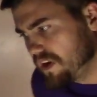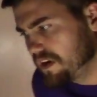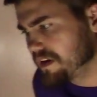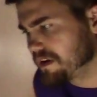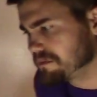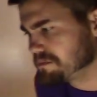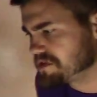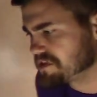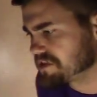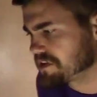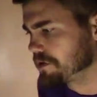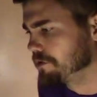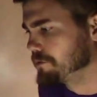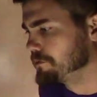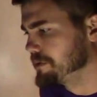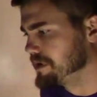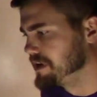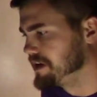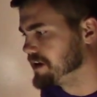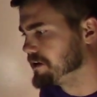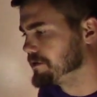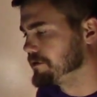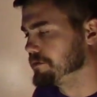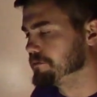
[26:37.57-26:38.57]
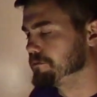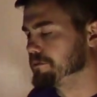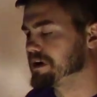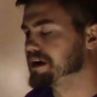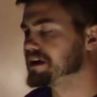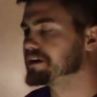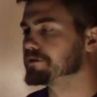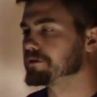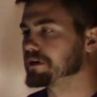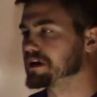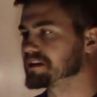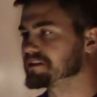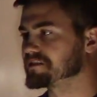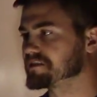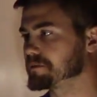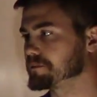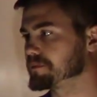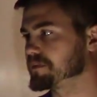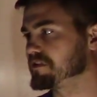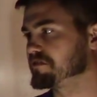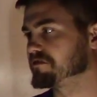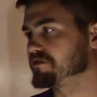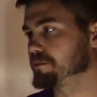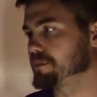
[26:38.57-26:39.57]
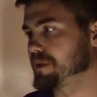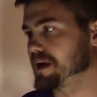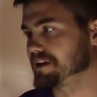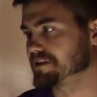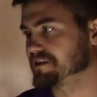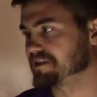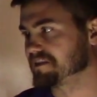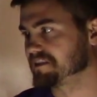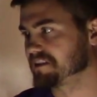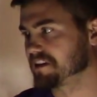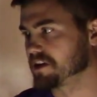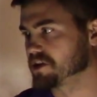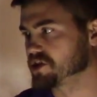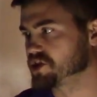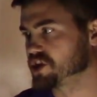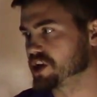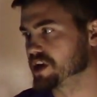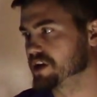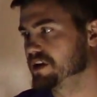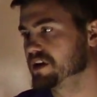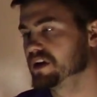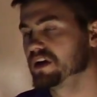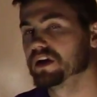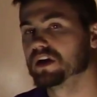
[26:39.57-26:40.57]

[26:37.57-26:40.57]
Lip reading: I'm just going to reiterate something from that discussion.